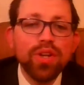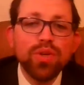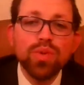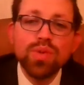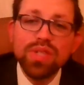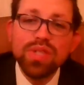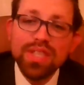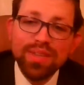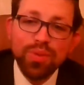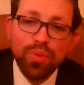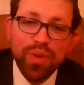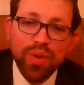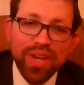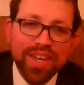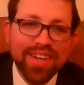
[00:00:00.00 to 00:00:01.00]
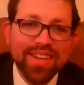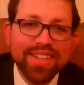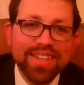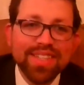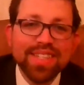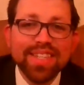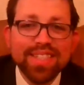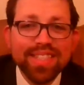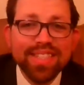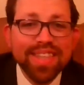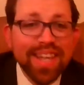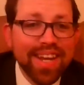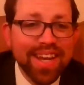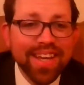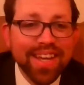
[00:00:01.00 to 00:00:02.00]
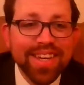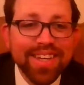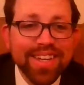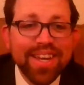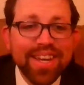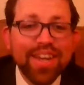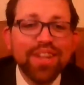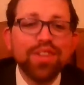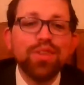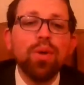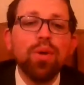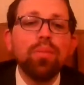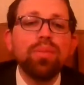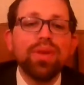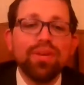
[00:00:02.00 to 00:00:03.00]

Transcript: you see the wicked succeeding. Don't be